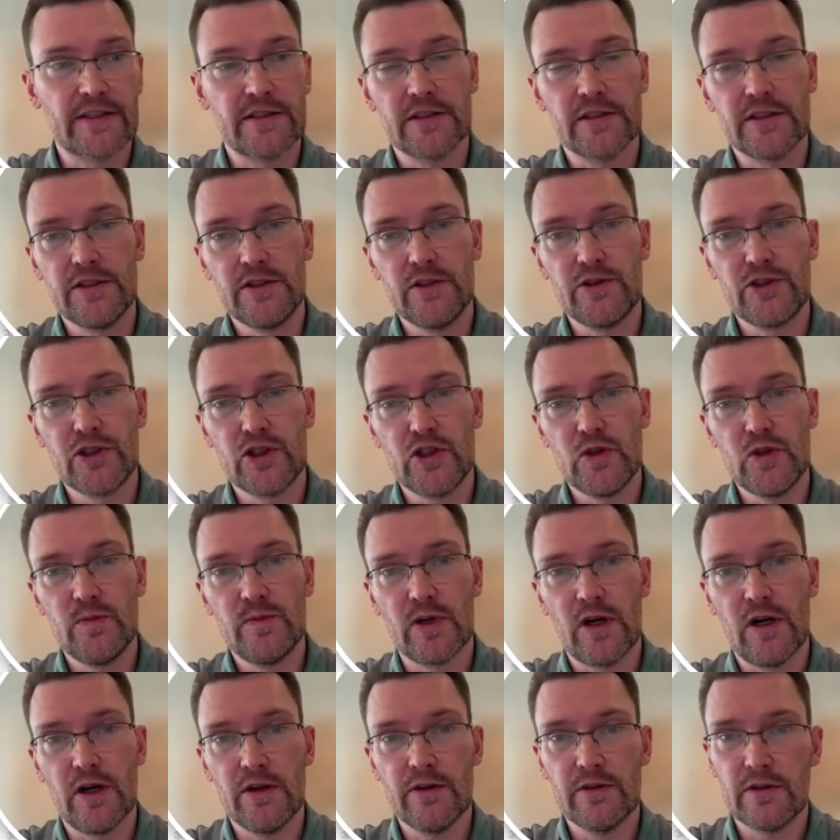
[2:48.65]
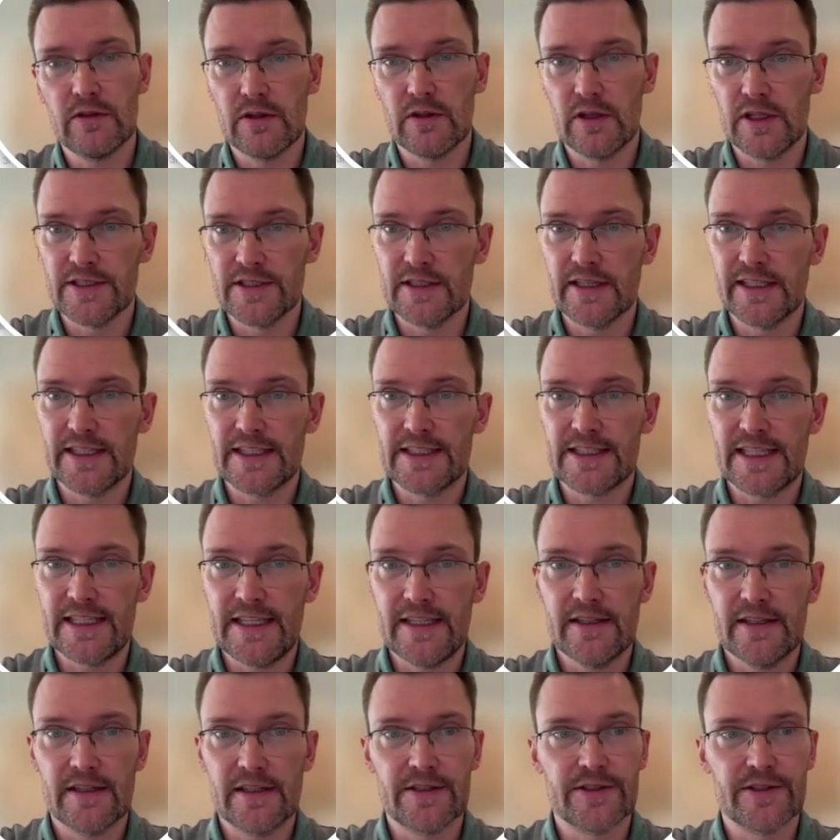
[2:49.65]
to YouTube as links here.